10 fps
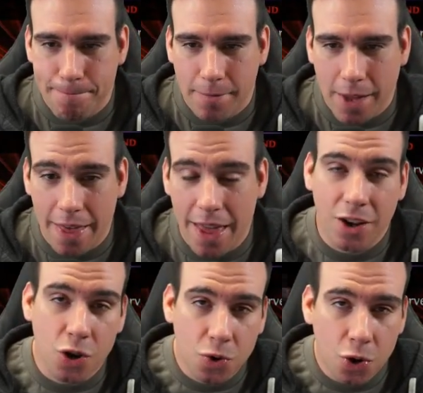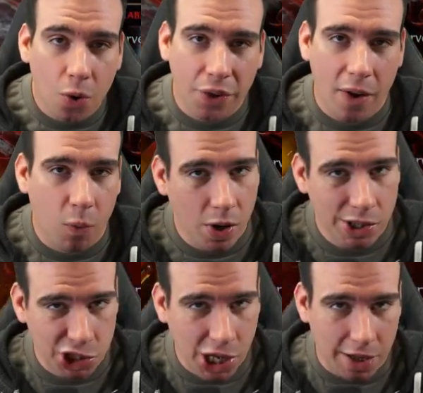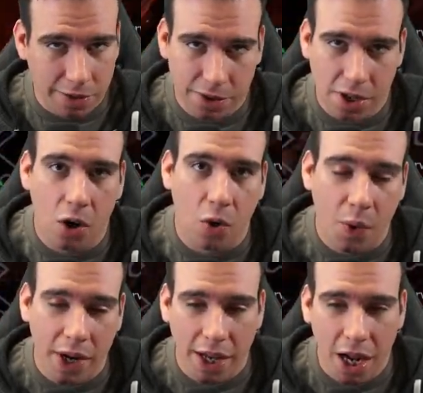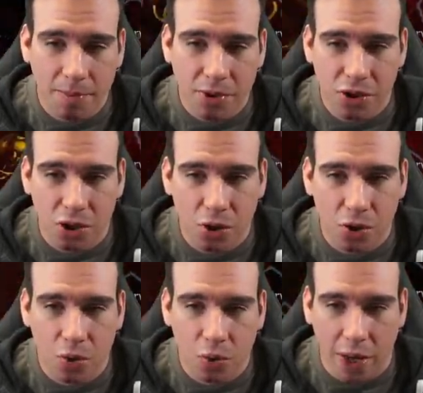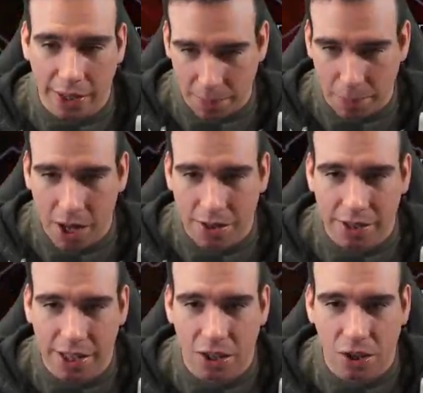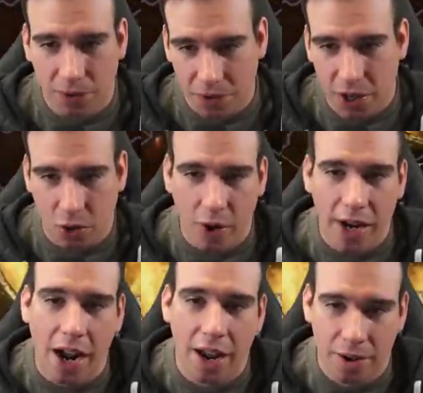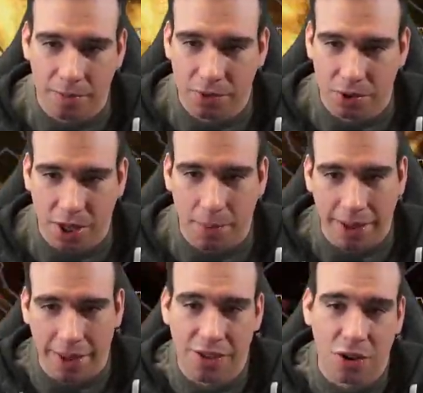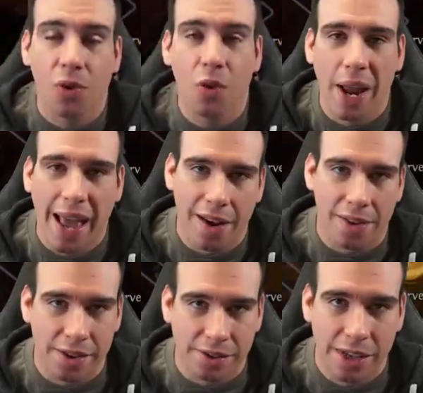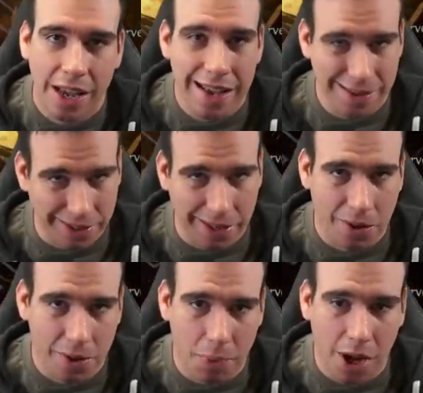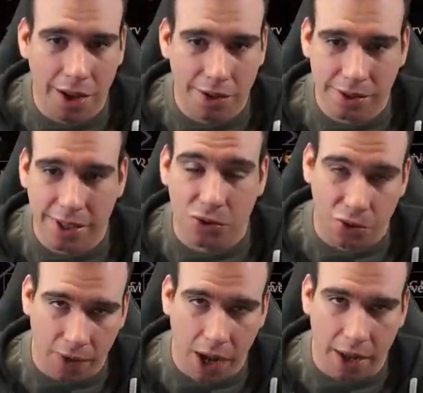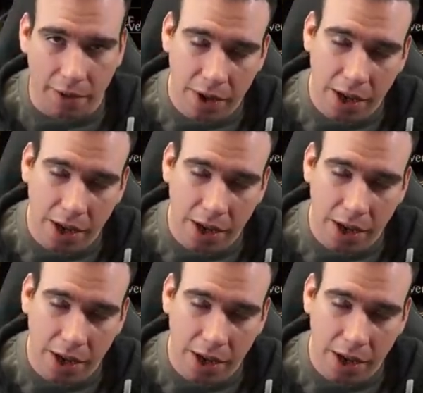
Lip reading: And then you do only have one shot. So when it comes to like the boss kill, or if you get great items or something like that, the only way out of this is to kill the boss and survive.